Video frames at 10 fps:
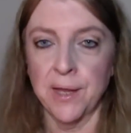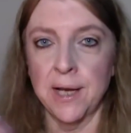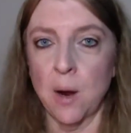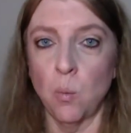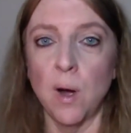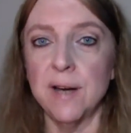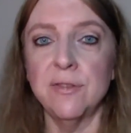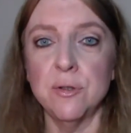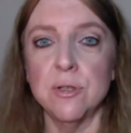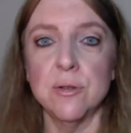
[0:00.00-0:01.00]
Now, what if
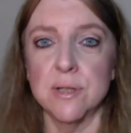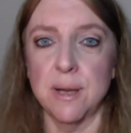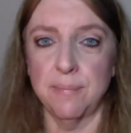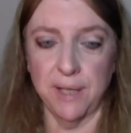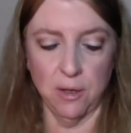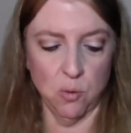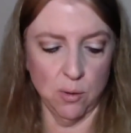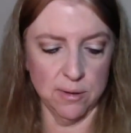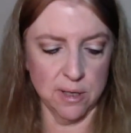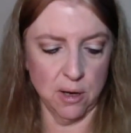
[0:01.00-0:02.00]
you do something
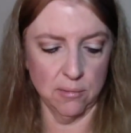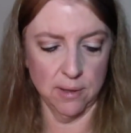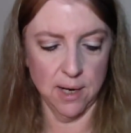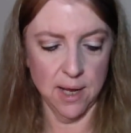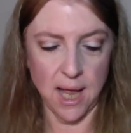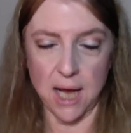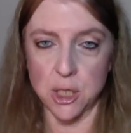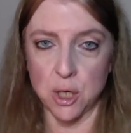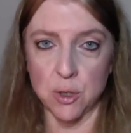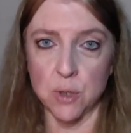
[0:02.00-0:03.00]
cool tone? I
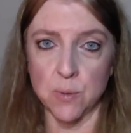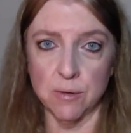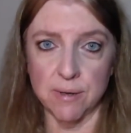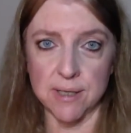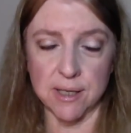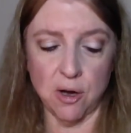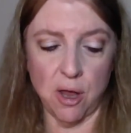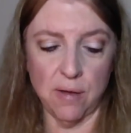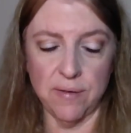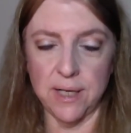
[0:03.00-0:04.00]
showed you in a recent
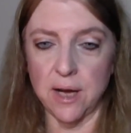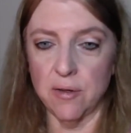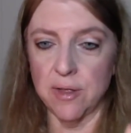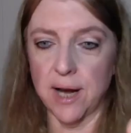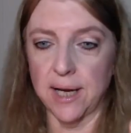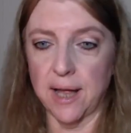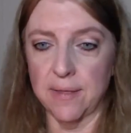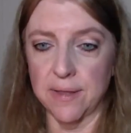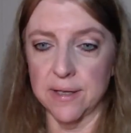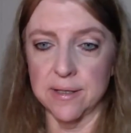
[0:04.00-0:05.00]
haul video that I
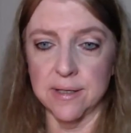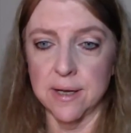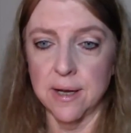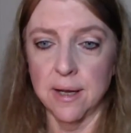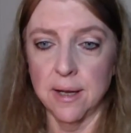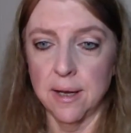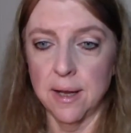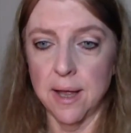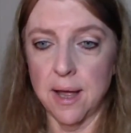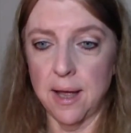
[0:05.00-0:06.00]
got this
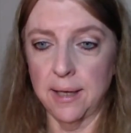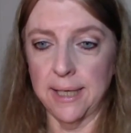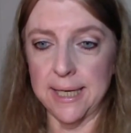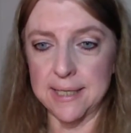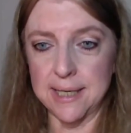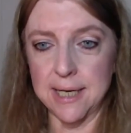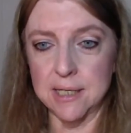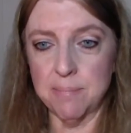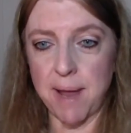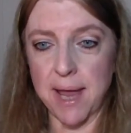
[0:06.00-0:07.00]
Kiss
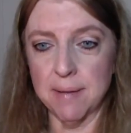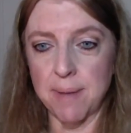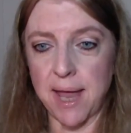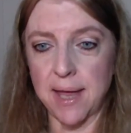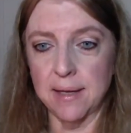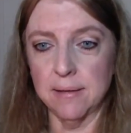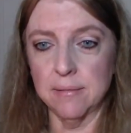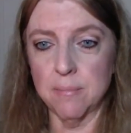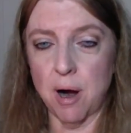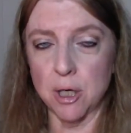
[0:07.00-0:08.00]
Kiss Bang Bang
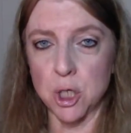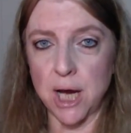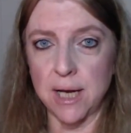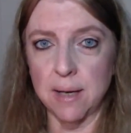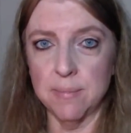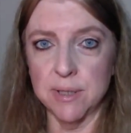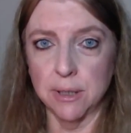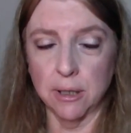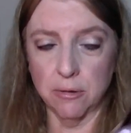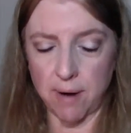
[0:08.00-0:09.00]
Marc Jacobs
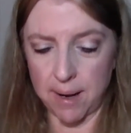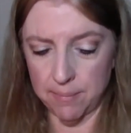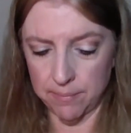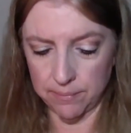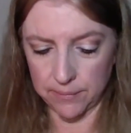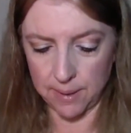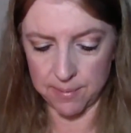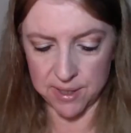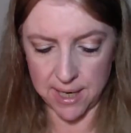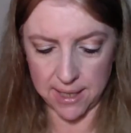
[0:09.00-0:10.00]
Le Creme
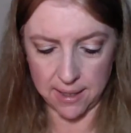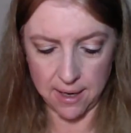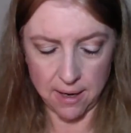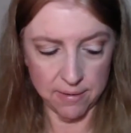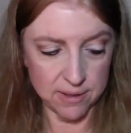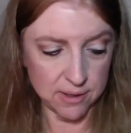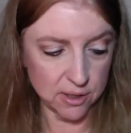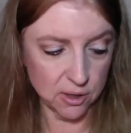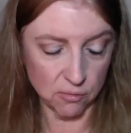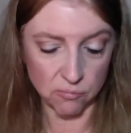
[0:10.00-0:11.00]
lipstick. This
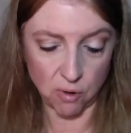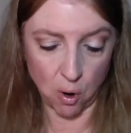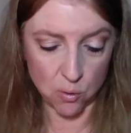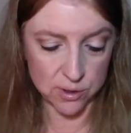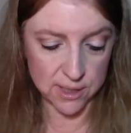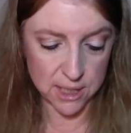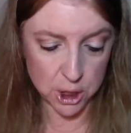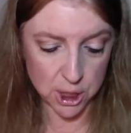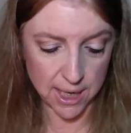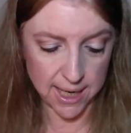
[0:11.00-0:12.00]
is a rosy
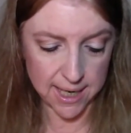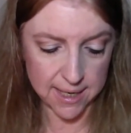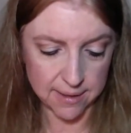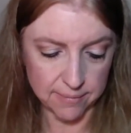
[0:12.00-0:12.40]
shade,